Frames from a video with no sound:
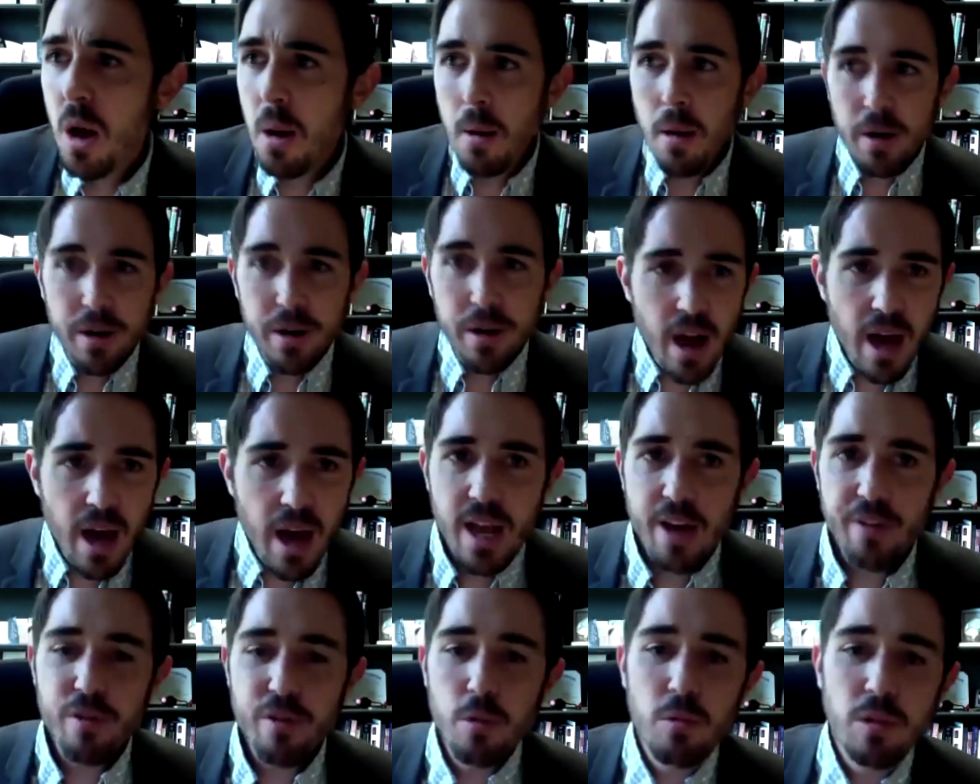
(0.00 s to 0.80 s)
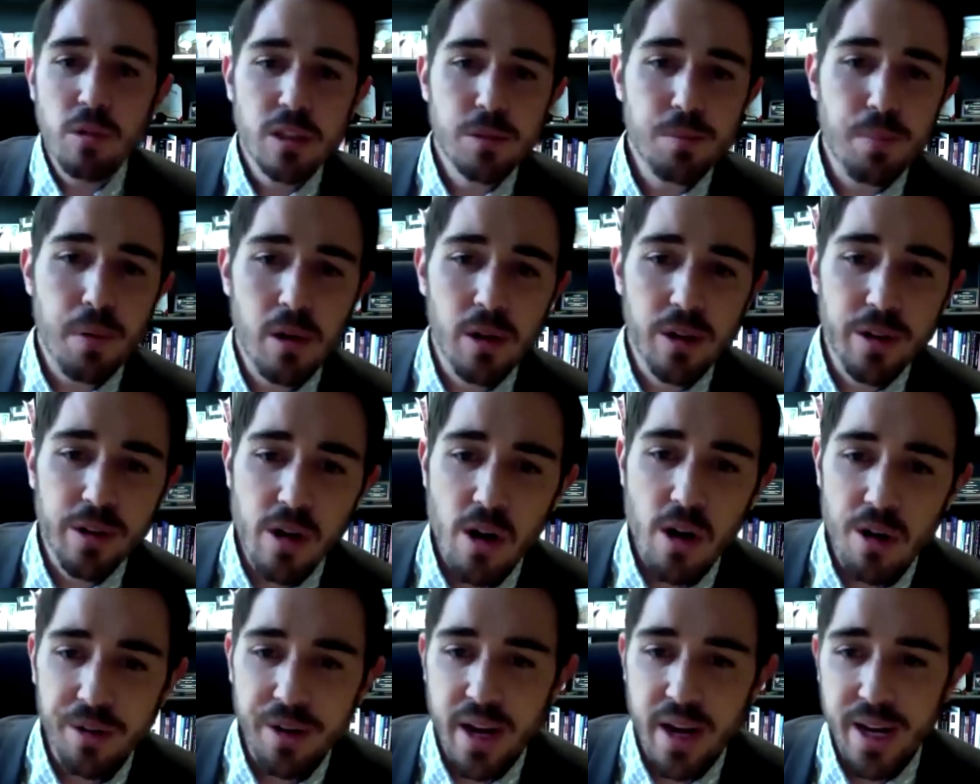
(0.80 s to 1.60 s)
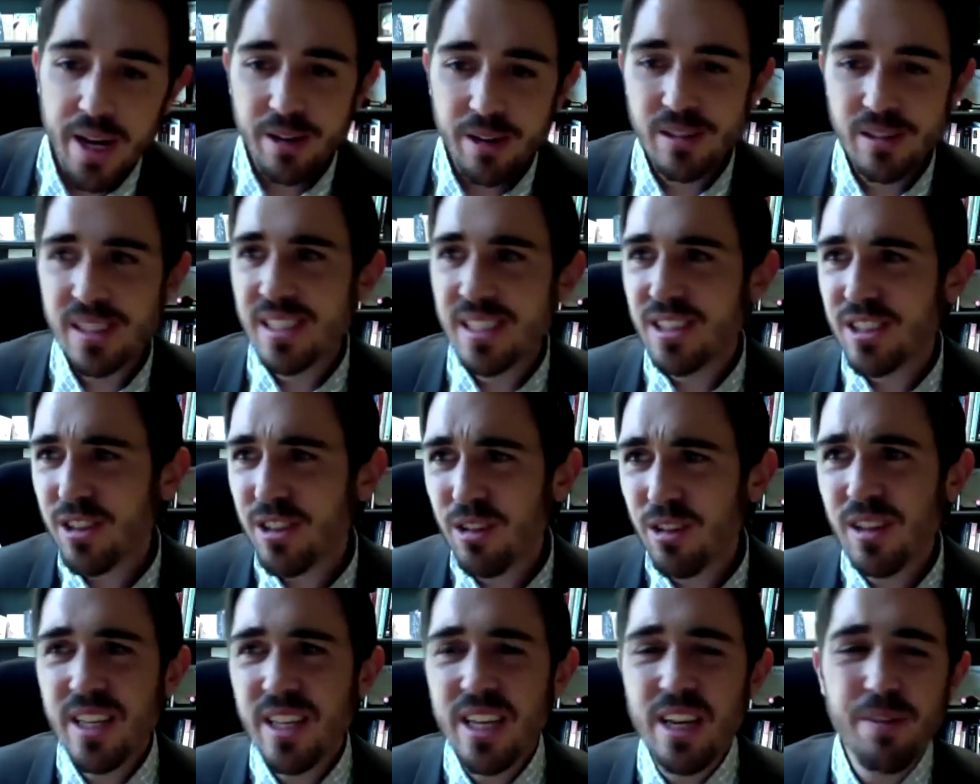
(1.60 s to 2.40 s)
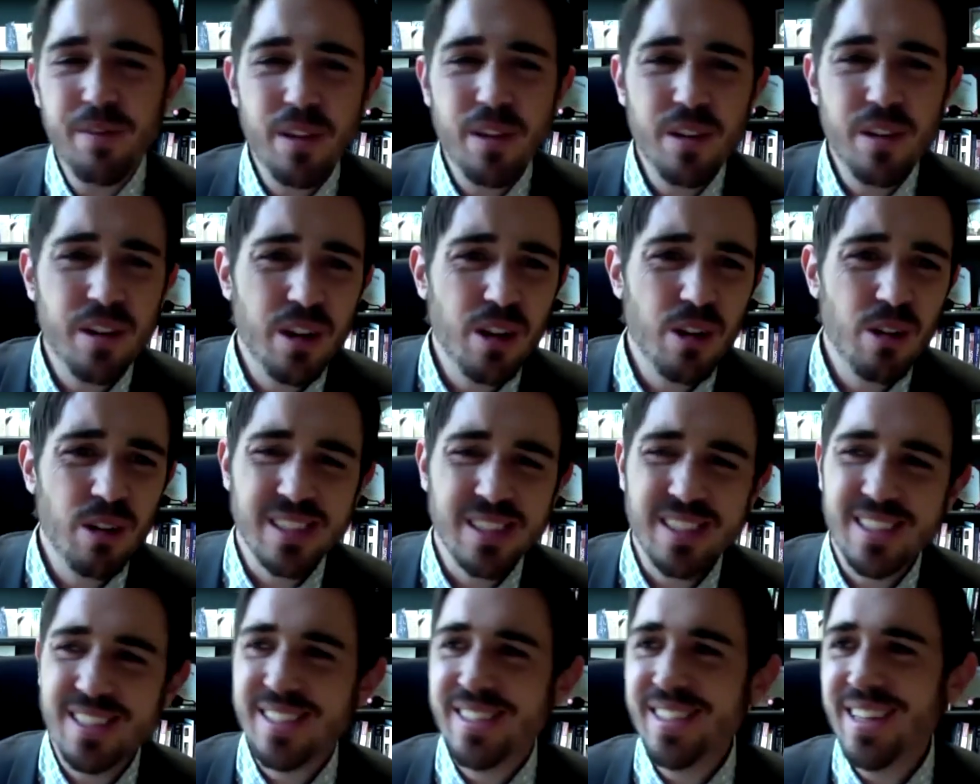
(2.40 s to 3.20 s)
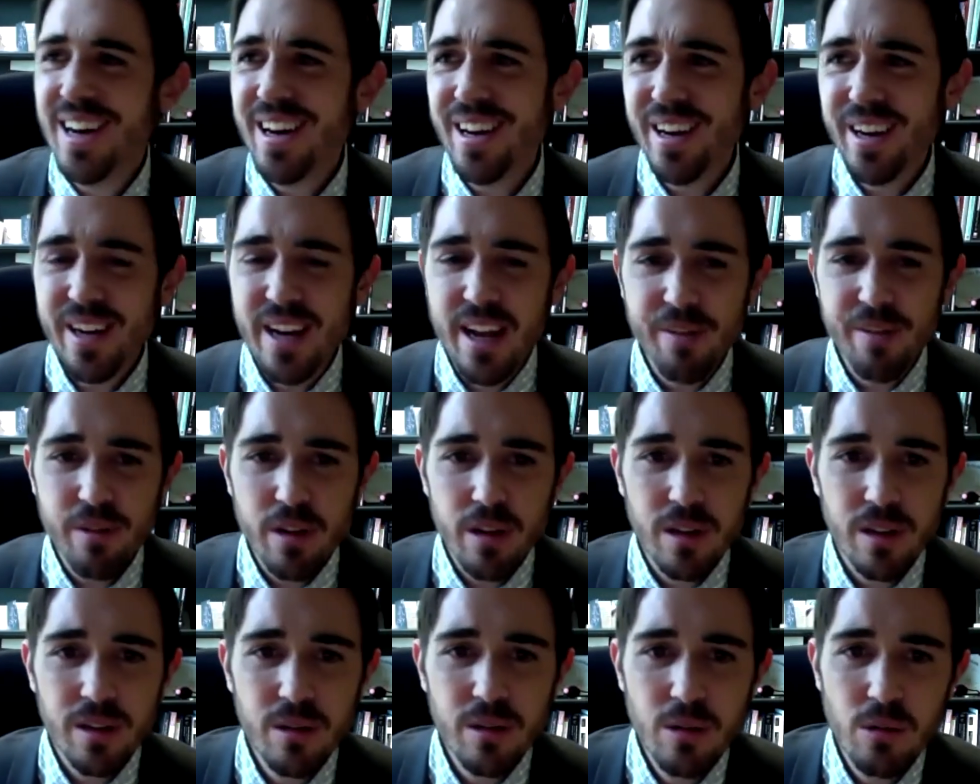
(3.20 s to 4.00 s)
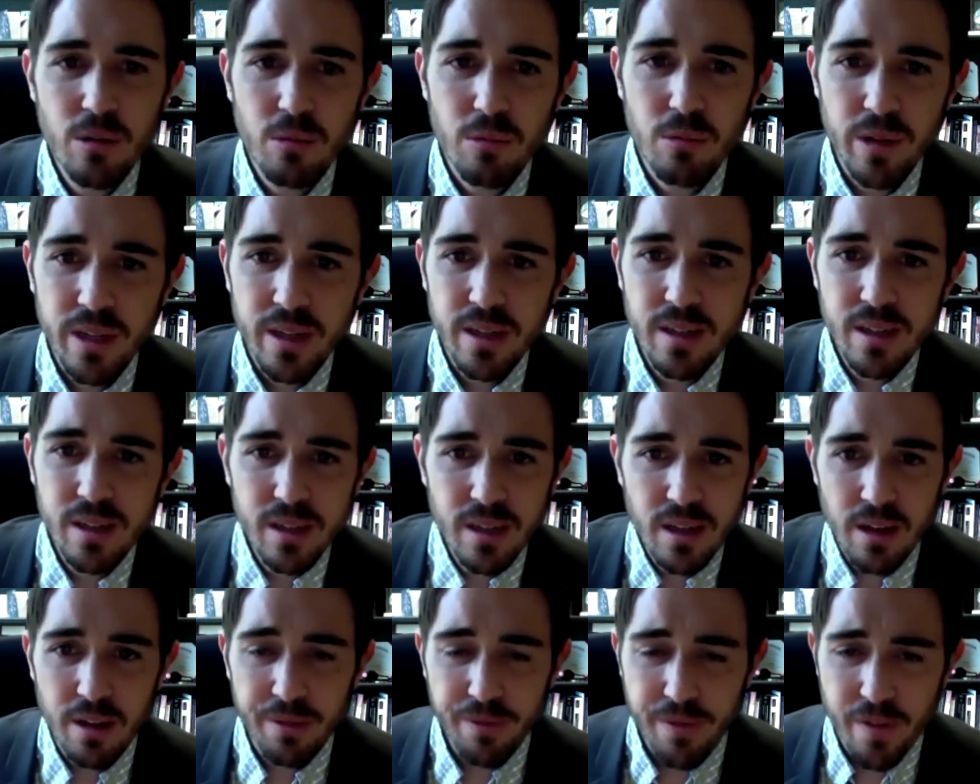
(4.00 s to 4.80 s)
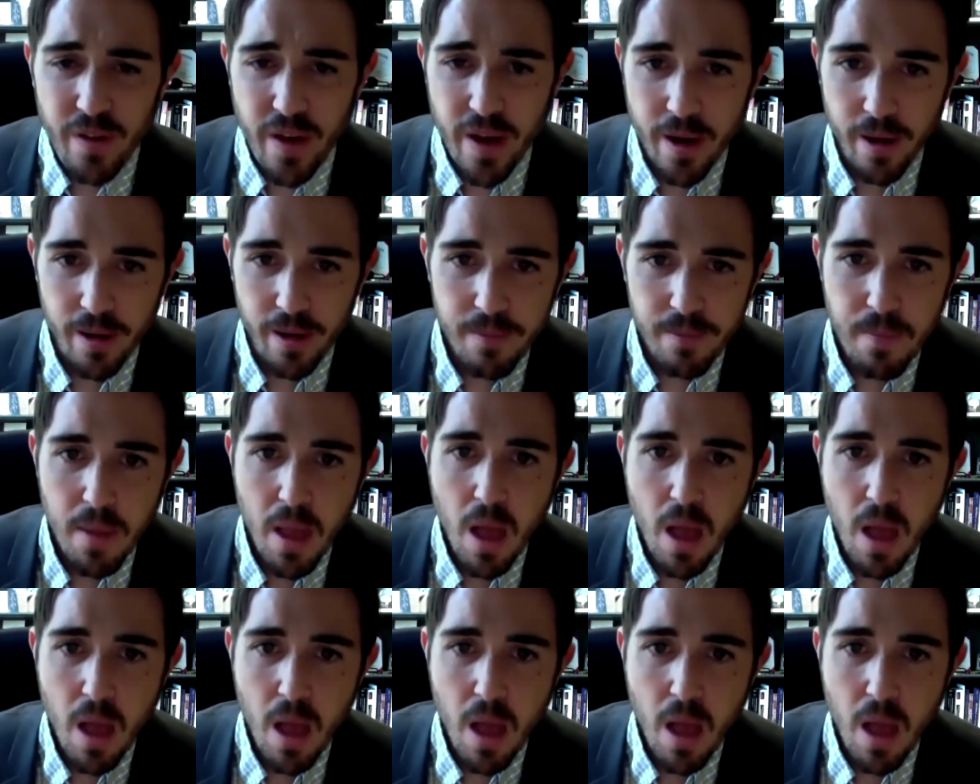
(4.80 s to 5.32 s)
Not everyone's pulling all nighters, and certainly if you do, it's not an every week affair.